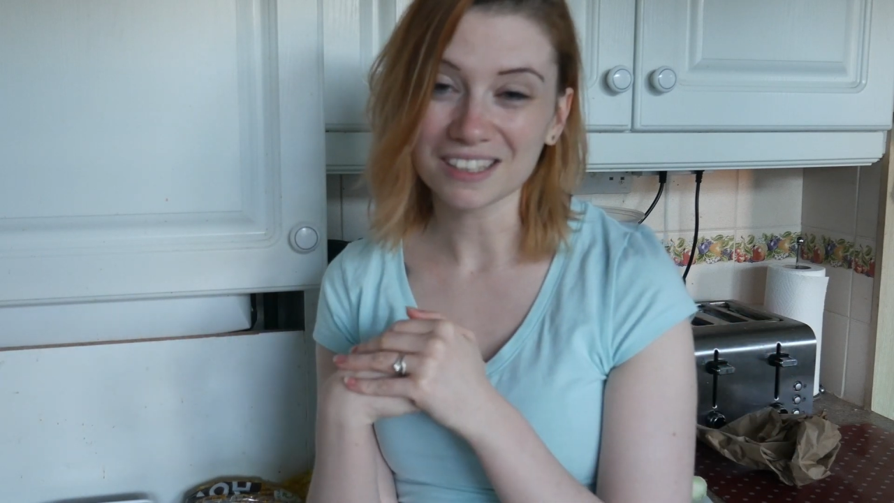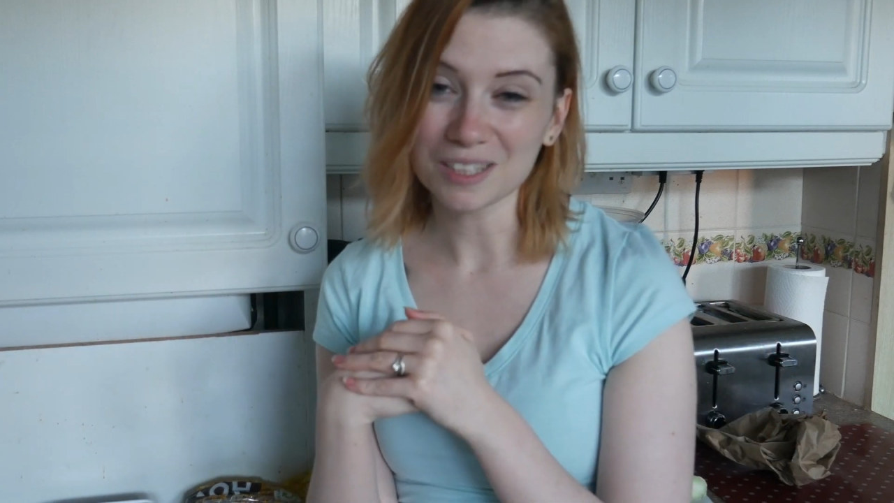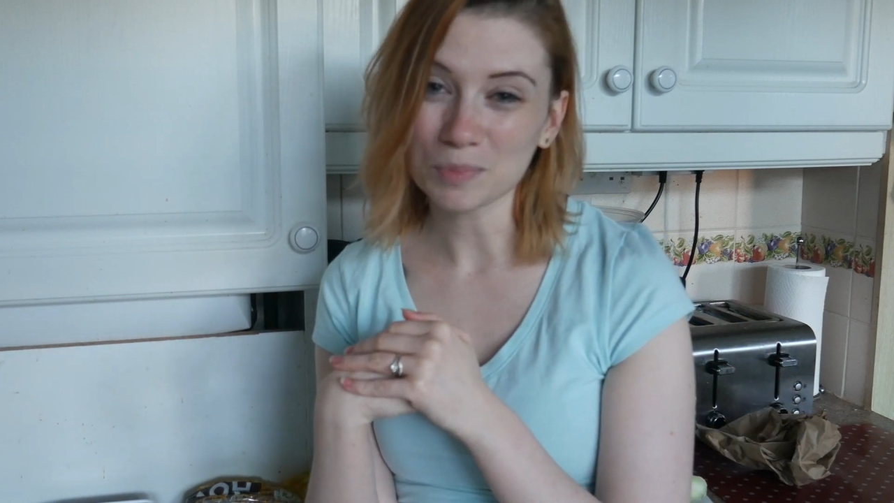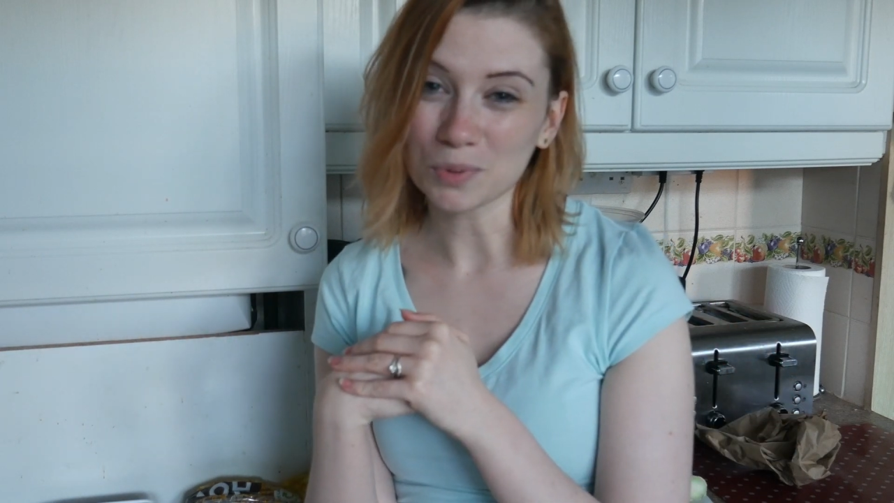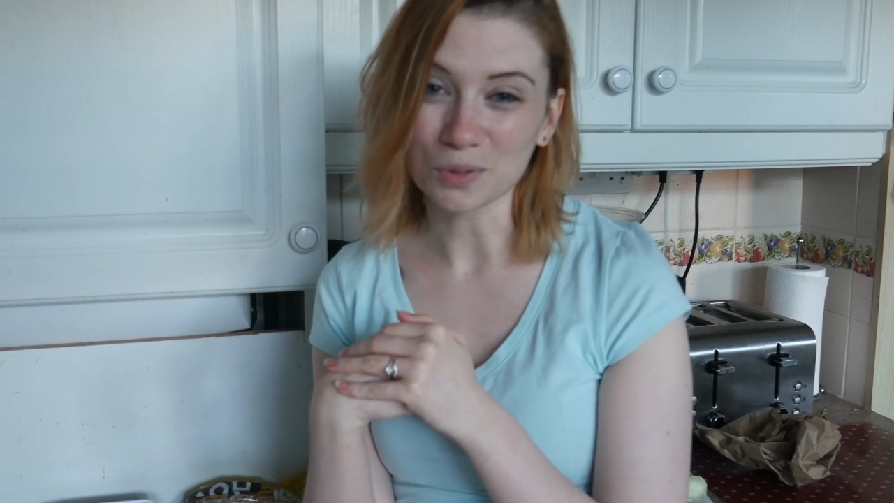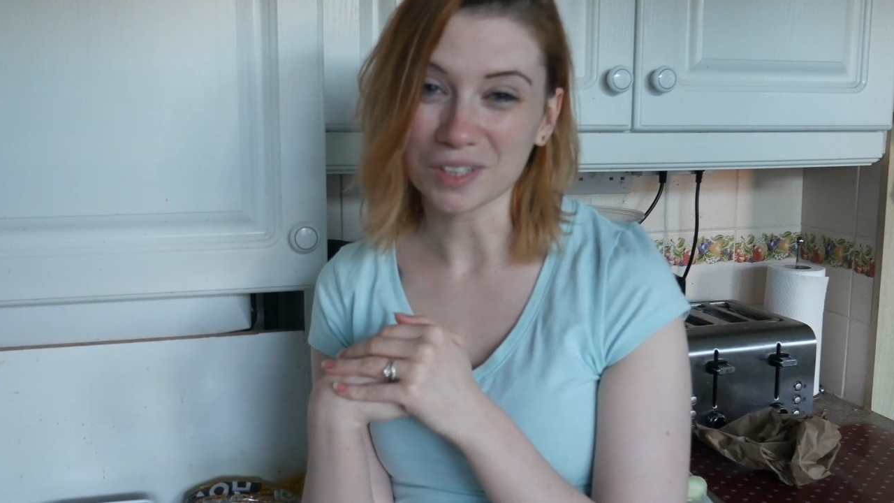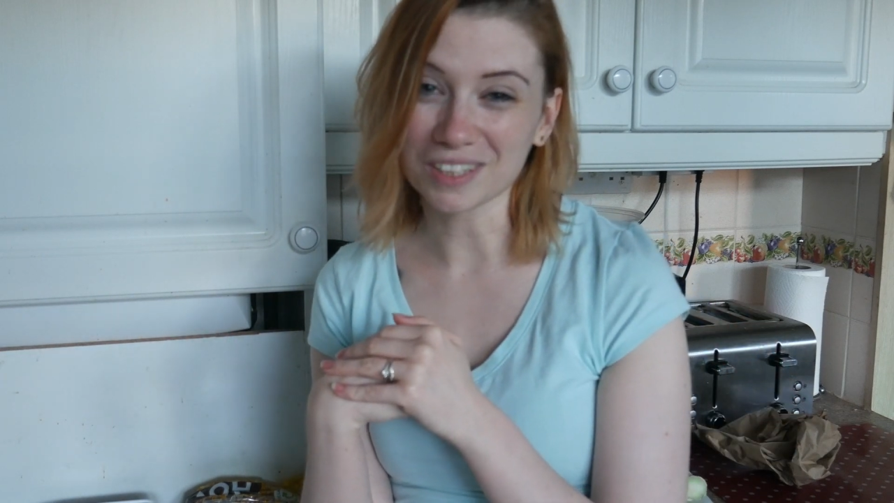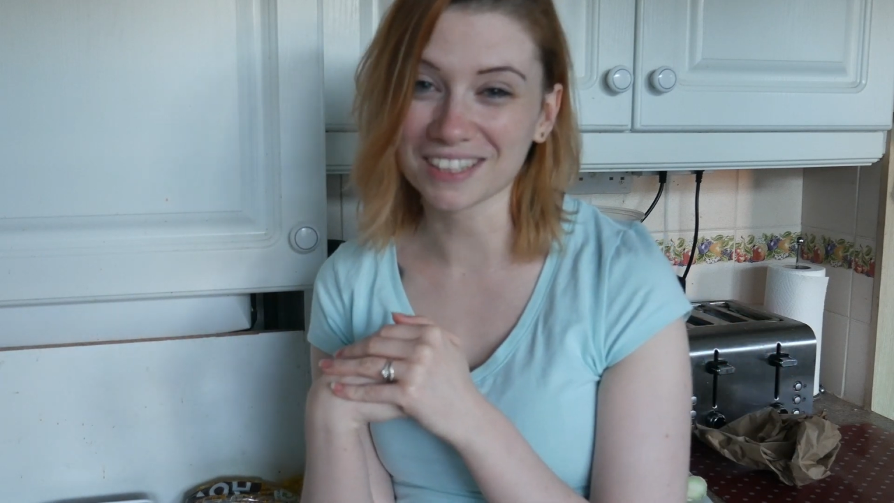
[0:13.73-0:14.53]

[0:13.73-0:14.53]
it's boring.